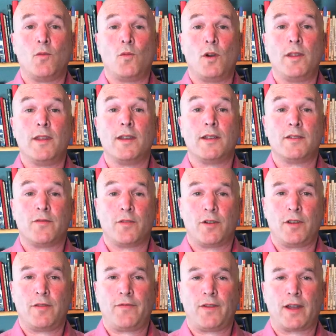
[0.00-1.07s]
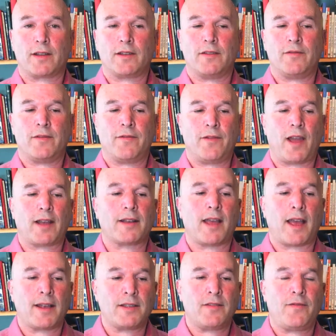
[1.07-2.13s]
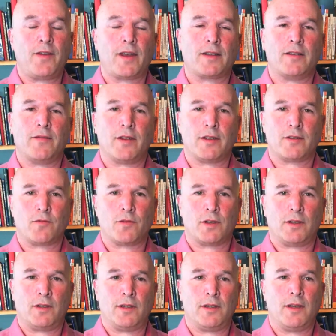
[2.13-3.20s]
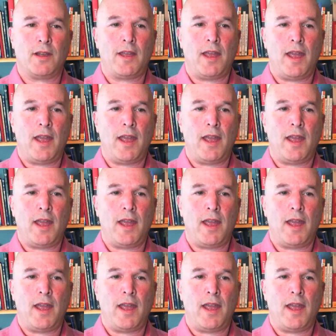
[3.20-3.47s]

one that is very effective, in fact, as effective as Ritalin,